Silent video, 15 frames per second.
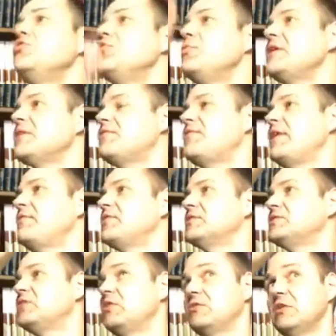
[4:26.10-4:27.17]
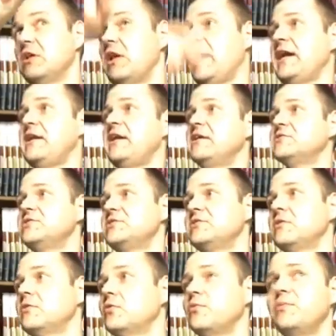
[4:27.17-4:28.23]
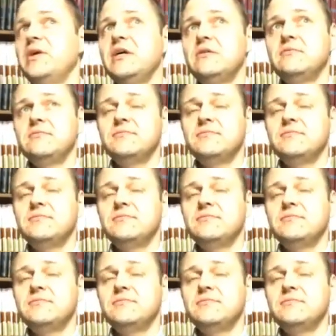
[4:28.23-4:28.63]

me a favor and turn the light down just a little bit